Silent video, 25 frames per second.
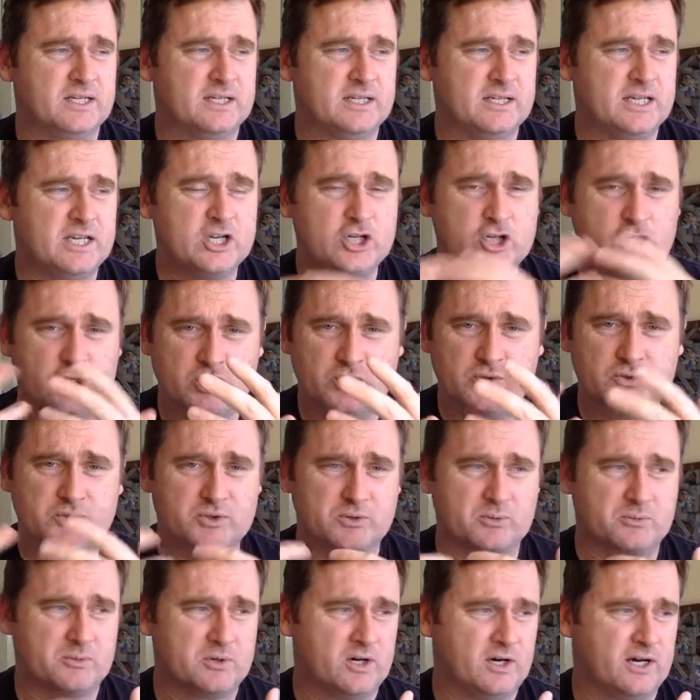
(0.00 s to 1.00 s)
issues
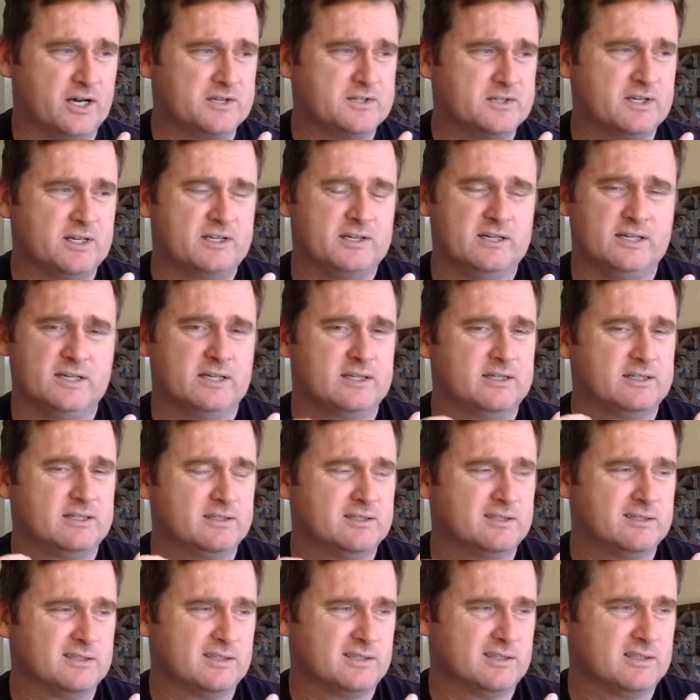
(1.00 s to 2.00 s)
arise
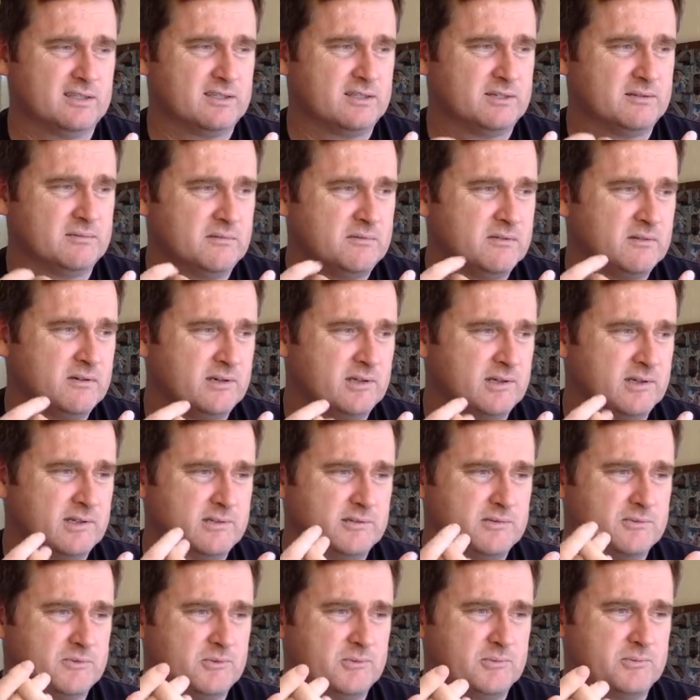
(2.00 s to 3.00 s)
that
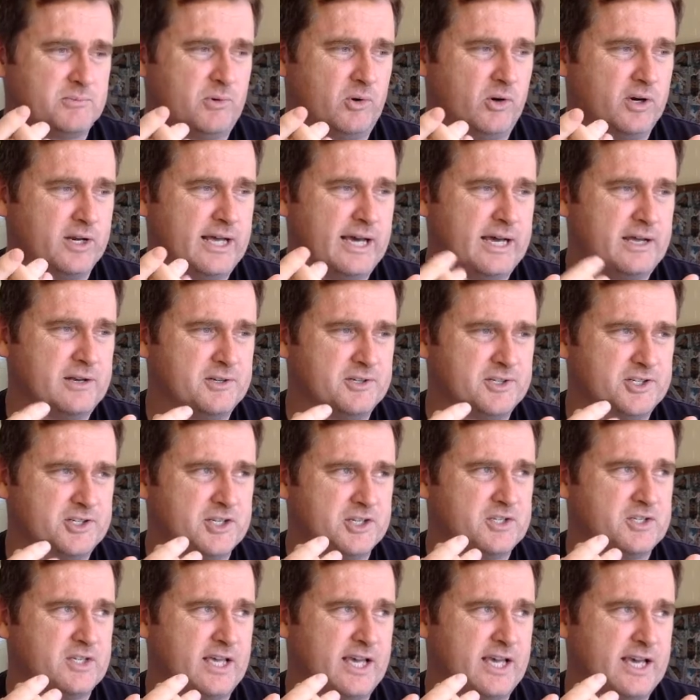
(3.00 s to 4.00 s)
point out
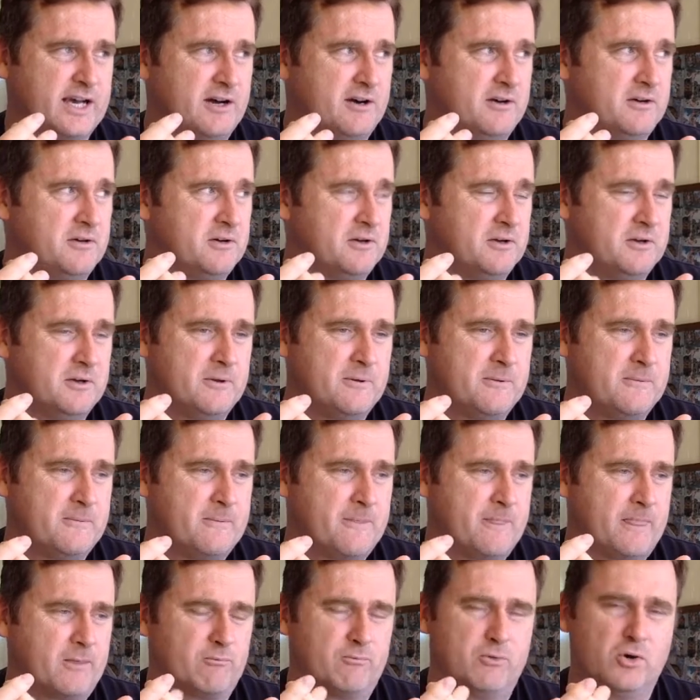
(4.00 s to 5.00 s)
just how
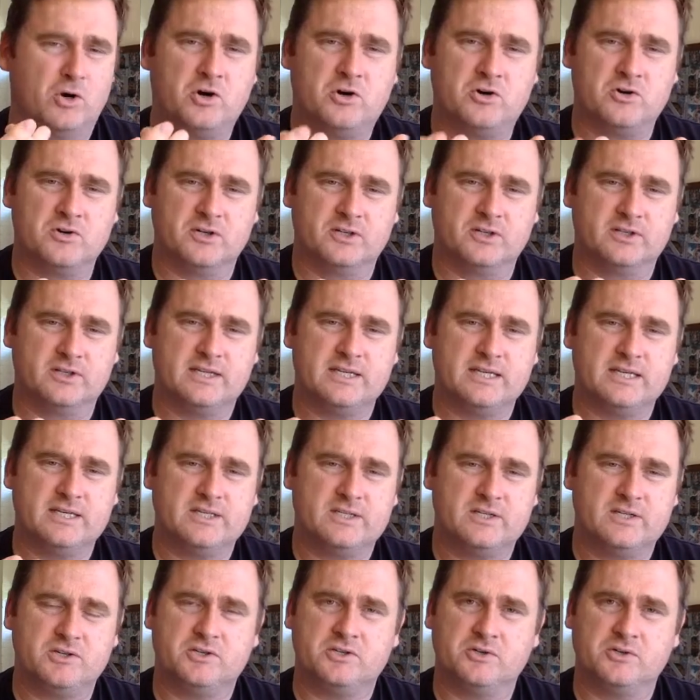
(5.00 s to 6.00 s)
wrong
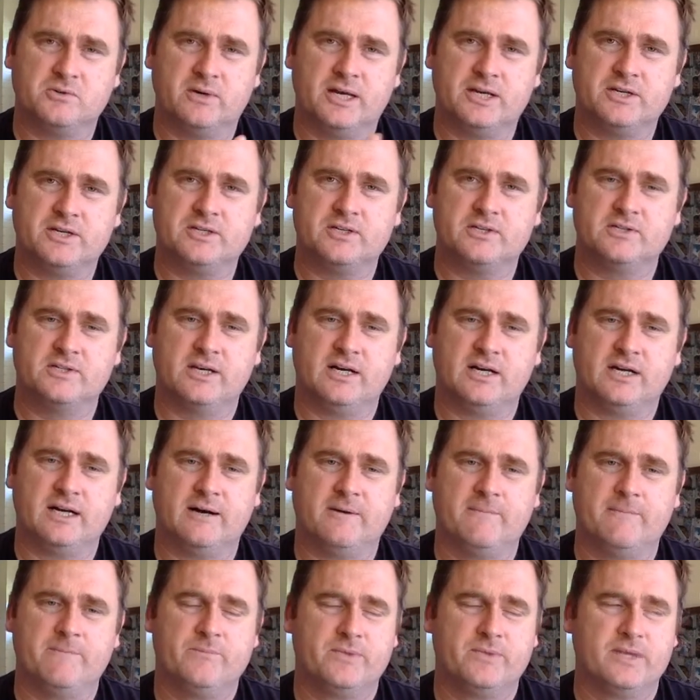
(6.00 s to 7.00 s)
these situations
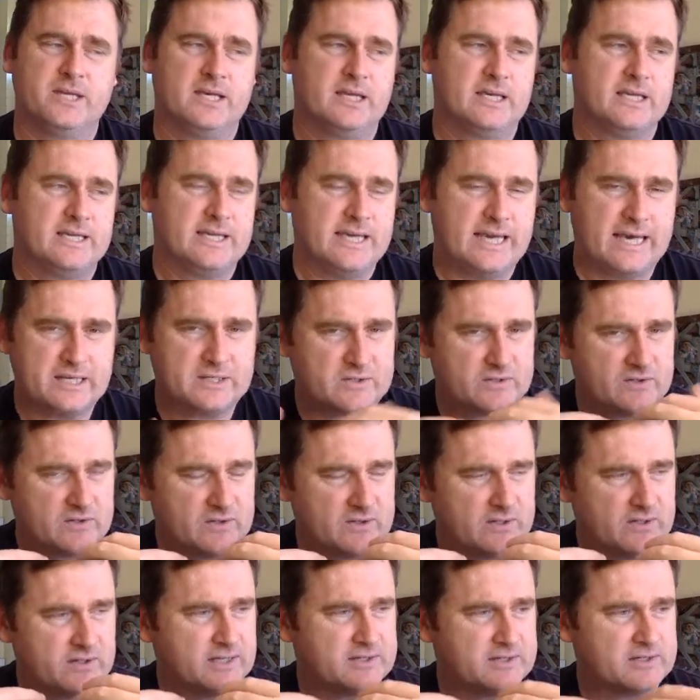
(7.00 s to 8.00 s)
are. Yes,
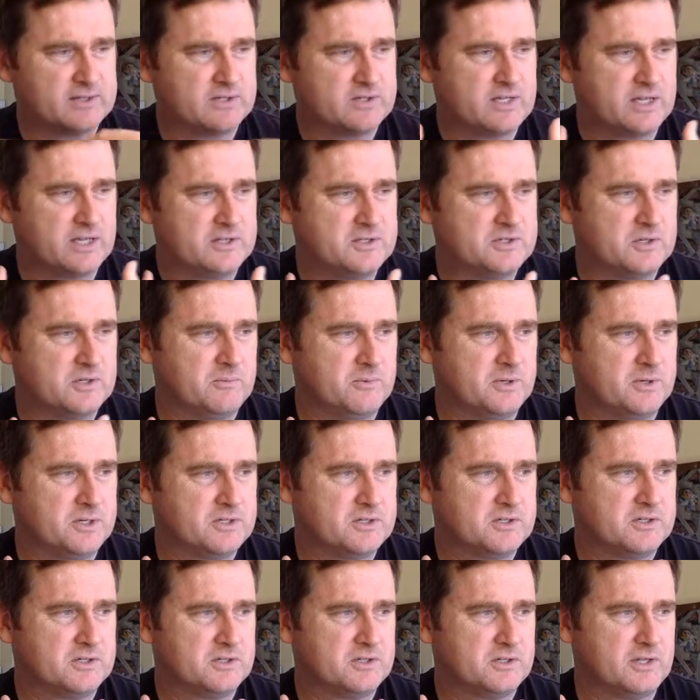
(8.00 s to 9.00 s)
there's a sense in
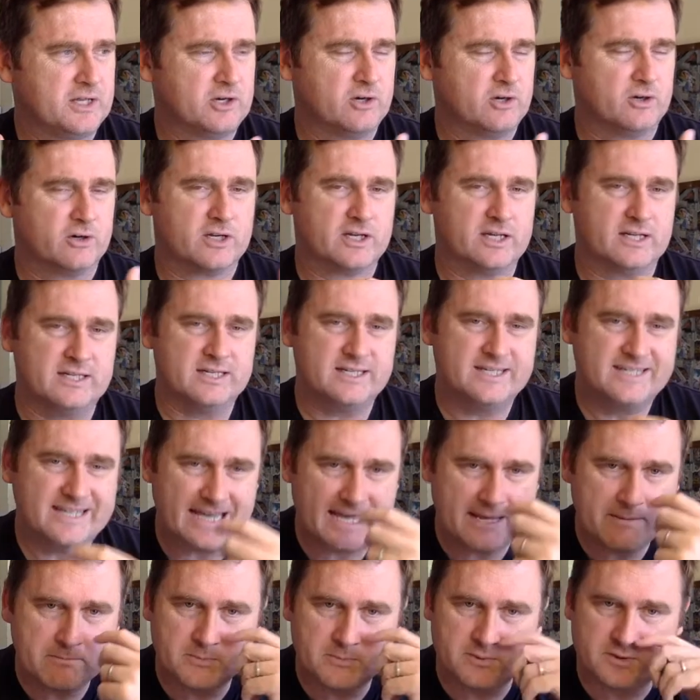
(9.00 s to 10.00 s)
which they're not
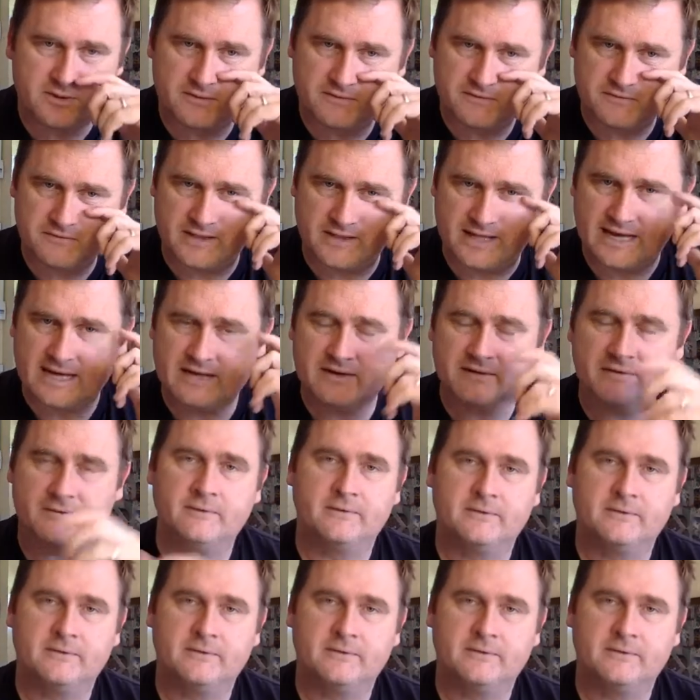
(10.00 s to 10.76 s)
condemned for that,